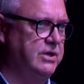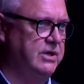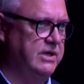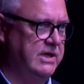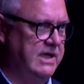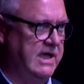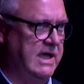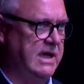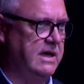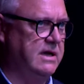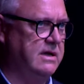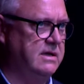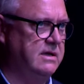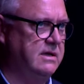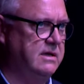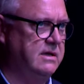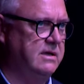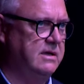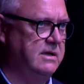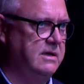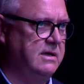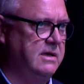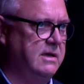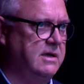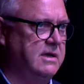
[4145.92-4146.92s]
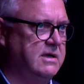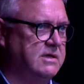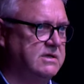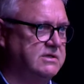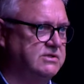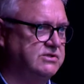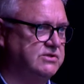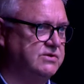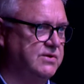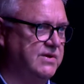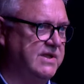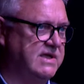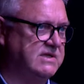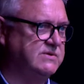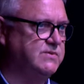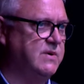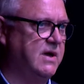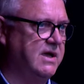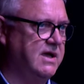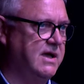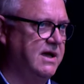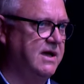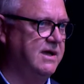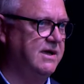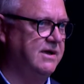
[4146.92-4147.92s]
here. So that's
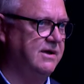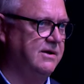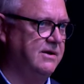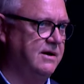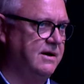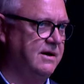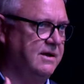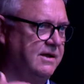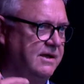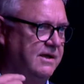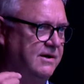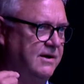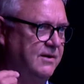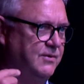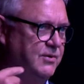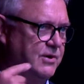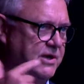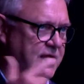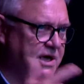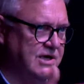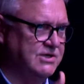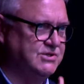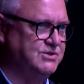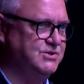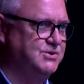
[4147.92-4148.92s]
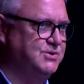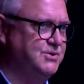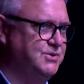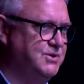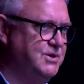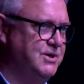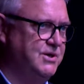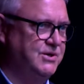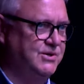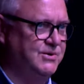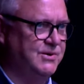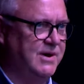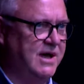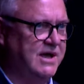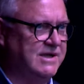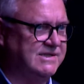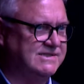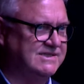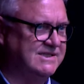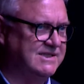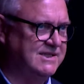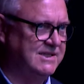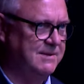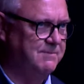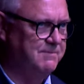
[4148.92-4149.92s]
why I would like to
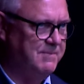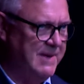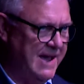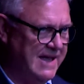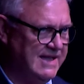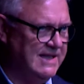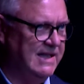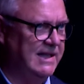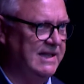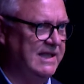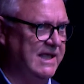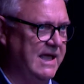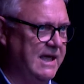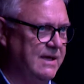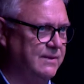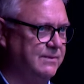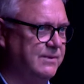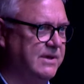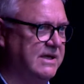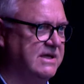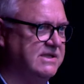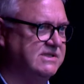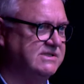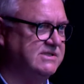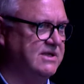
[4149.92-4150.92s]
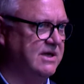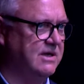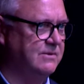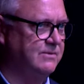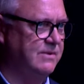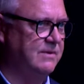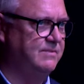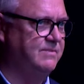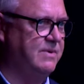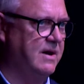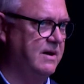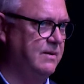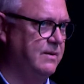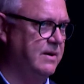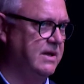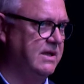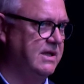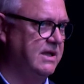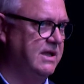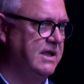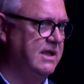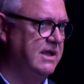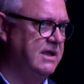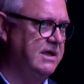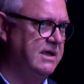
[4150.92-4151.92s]
ask the panel here, and we can start with Pawan.
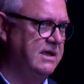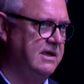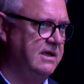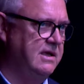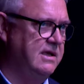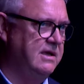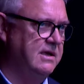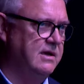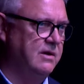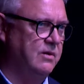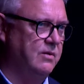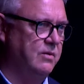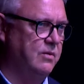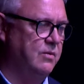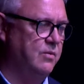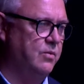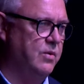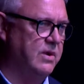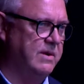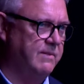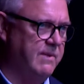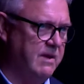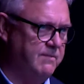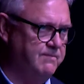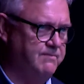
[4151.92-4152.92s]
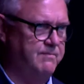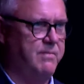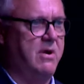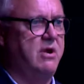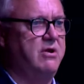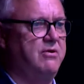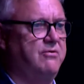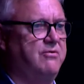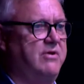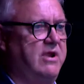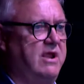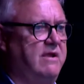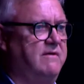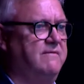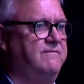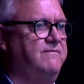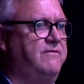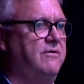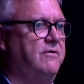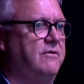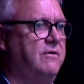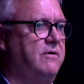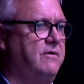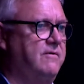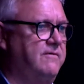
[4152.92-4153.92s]
What about bunkering
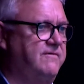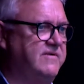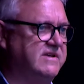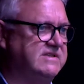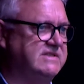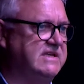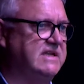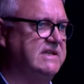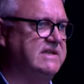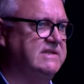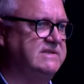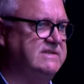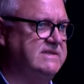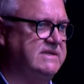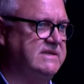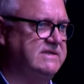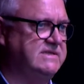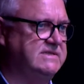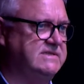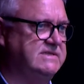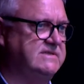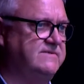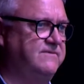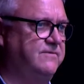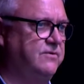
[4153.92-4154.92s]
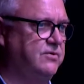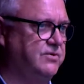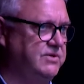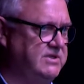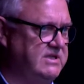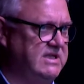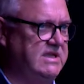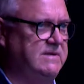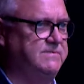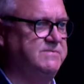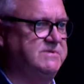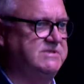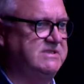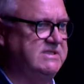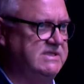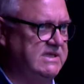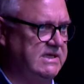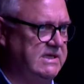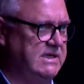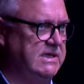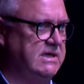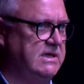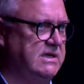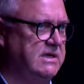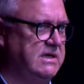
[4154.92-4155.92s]
for facilities for deep
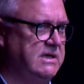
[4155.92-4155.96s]
sea